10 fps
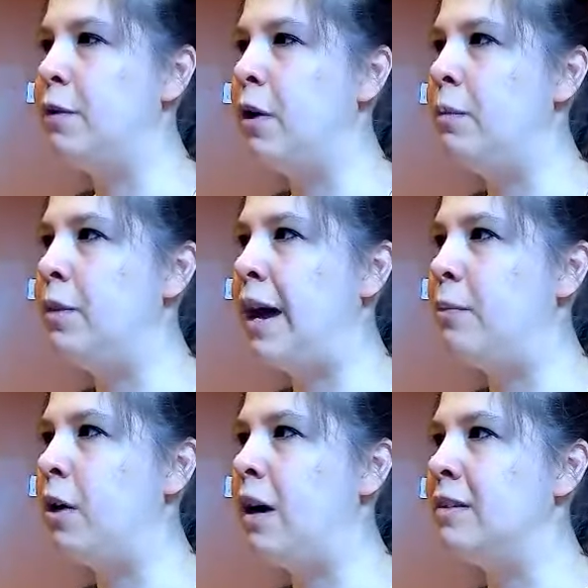from
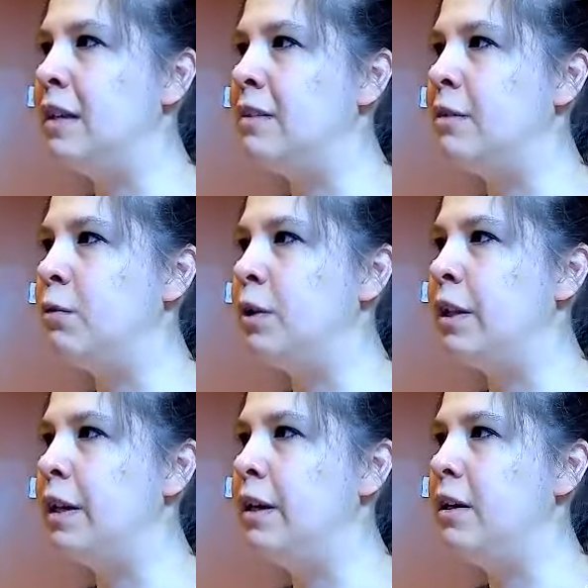that process of
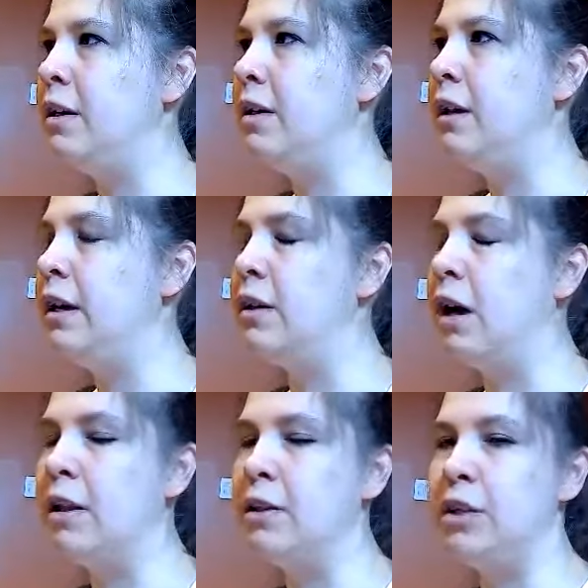really
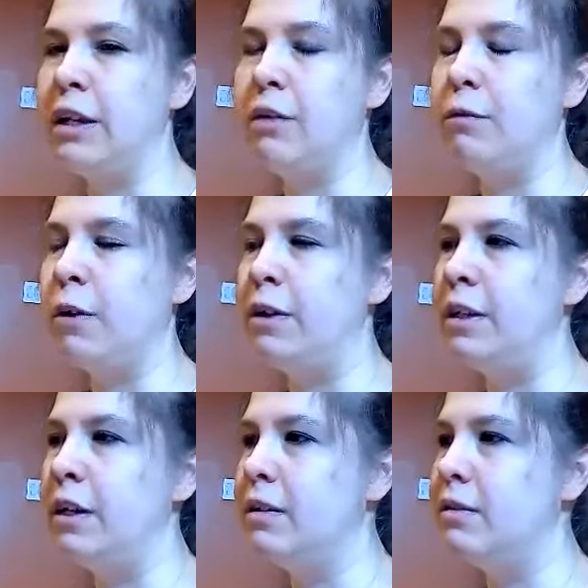acknowledging,
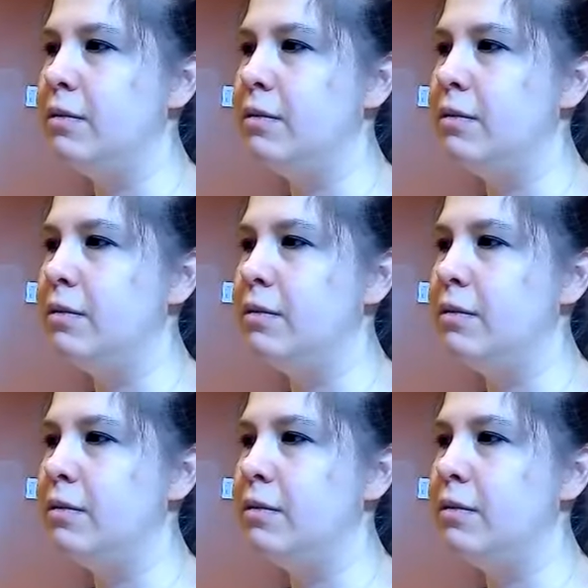confronting